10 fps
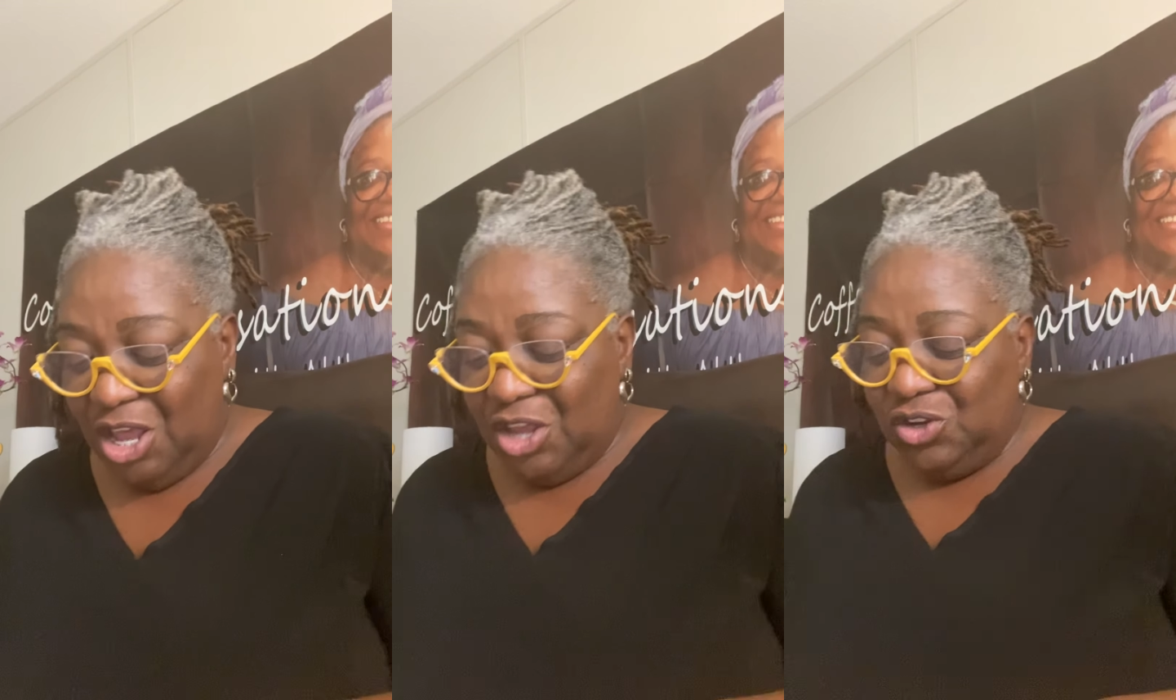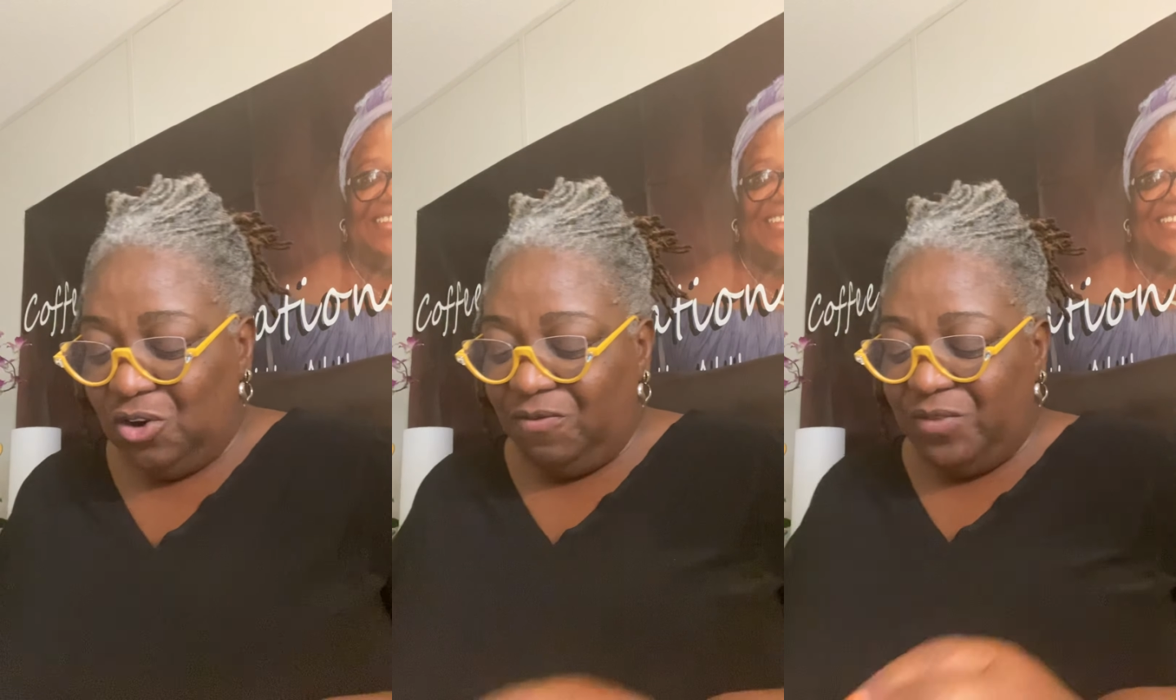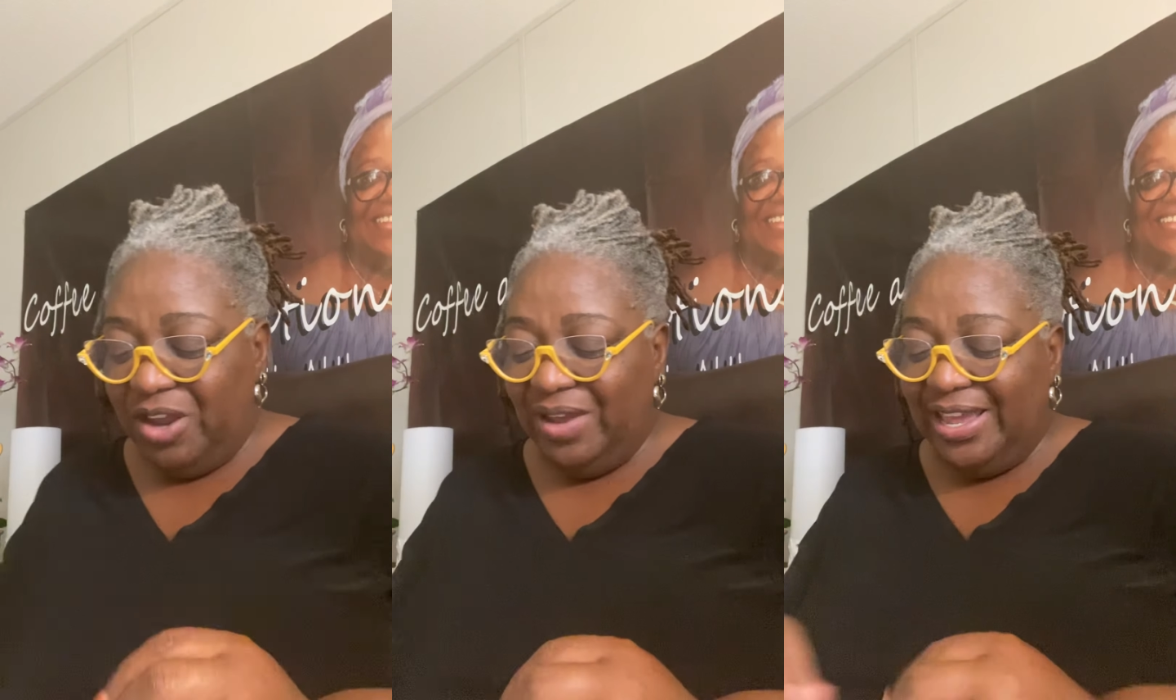Your
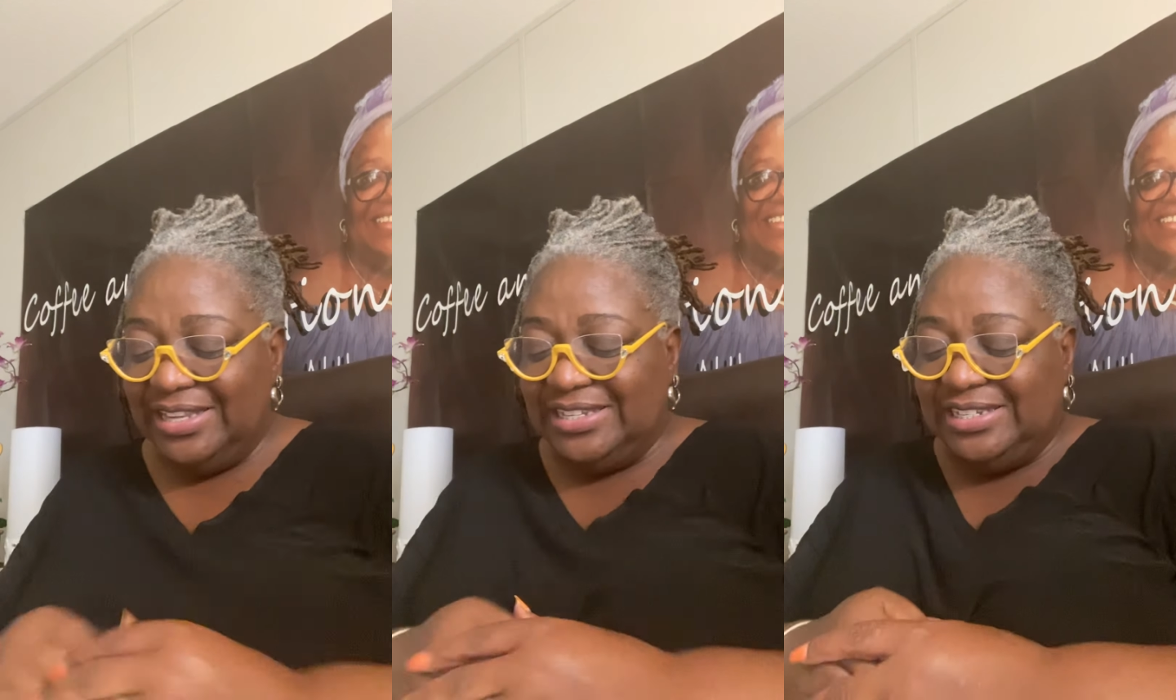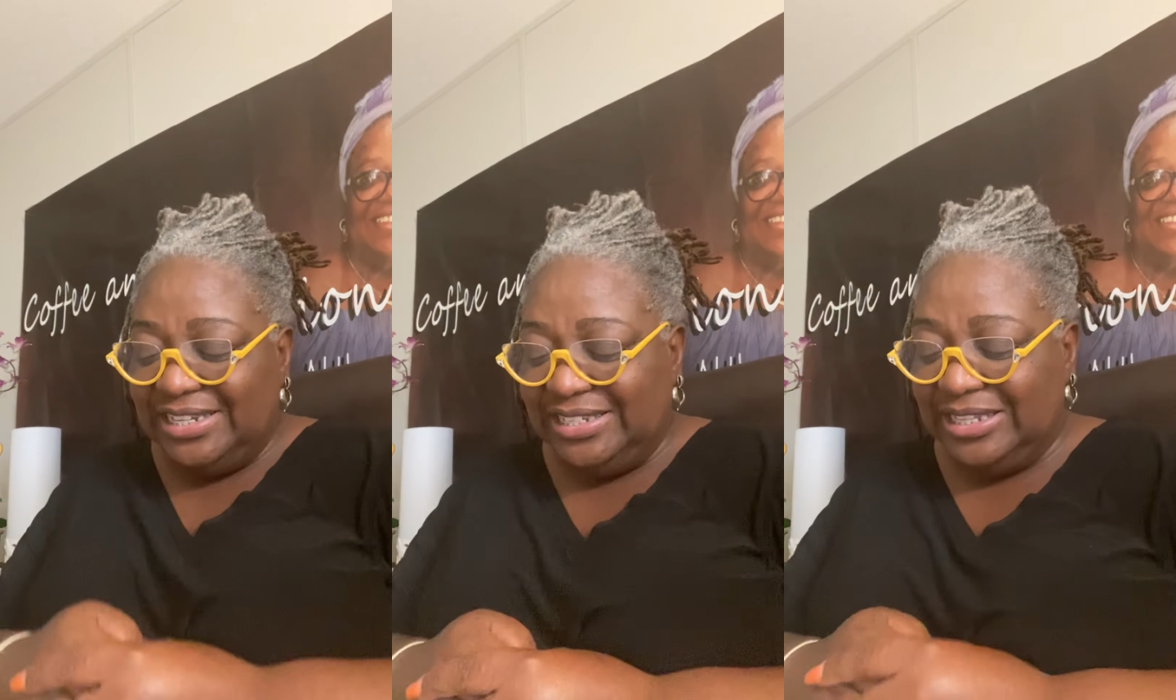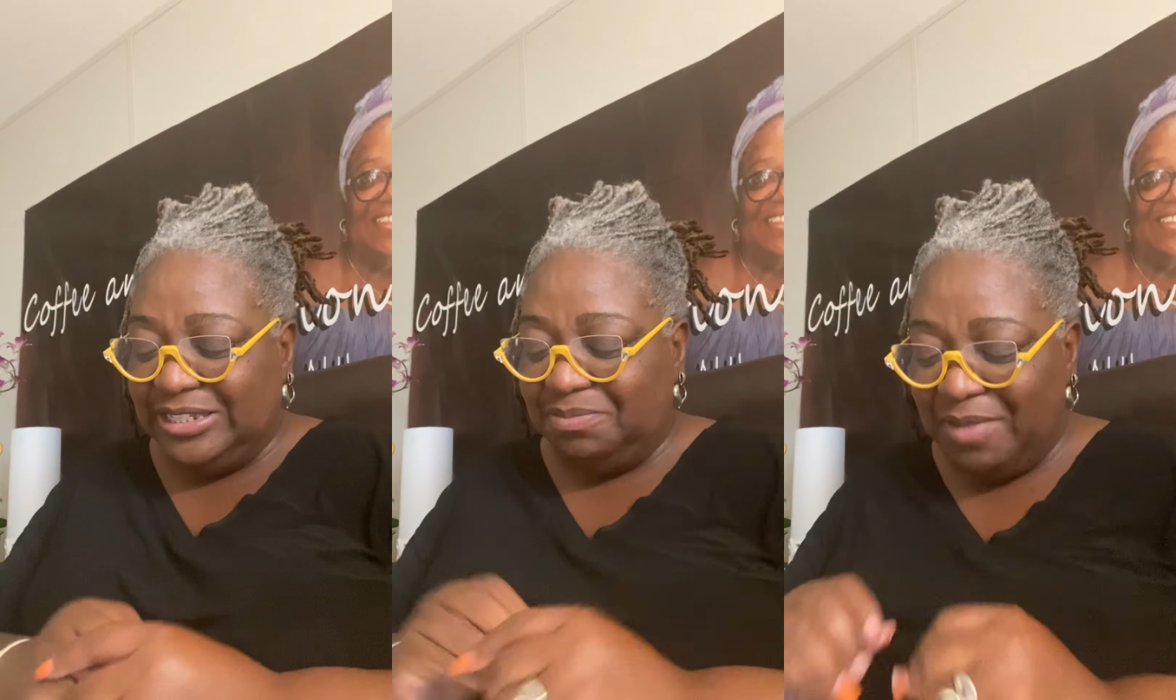very
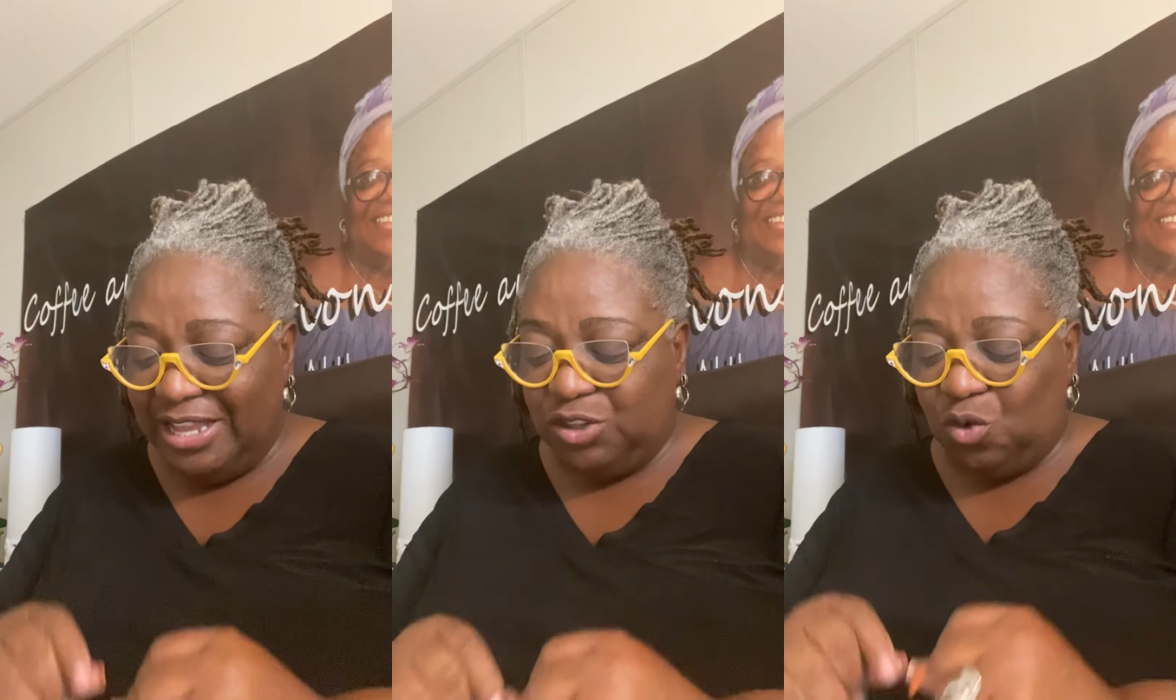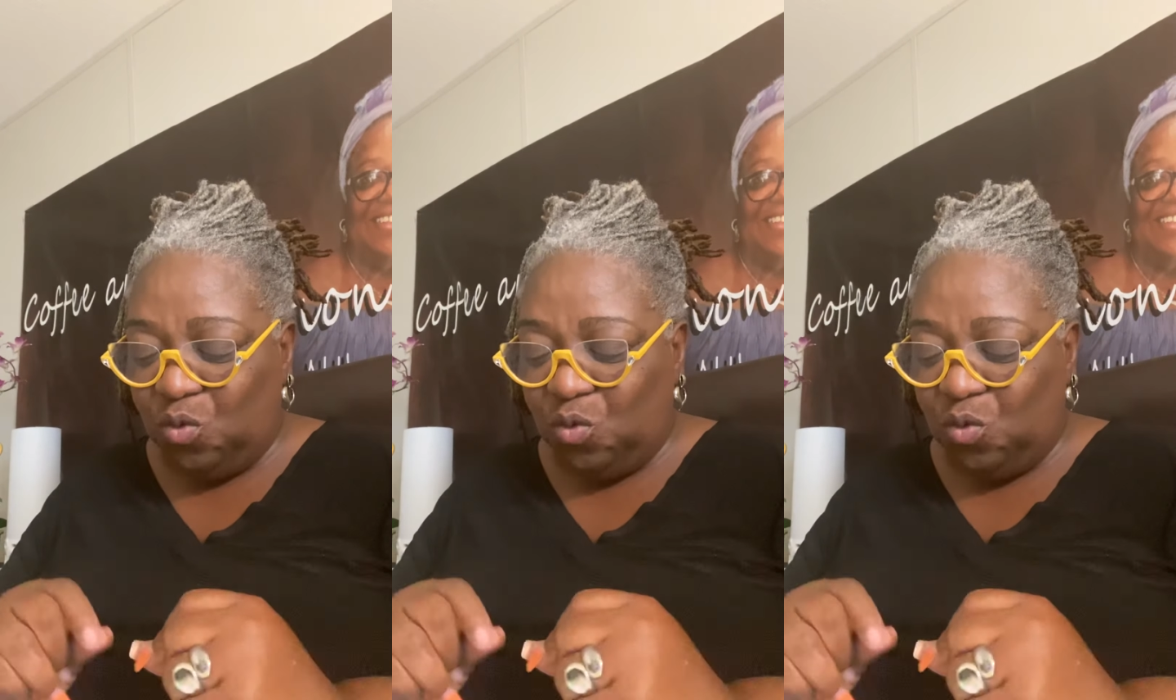existence makes the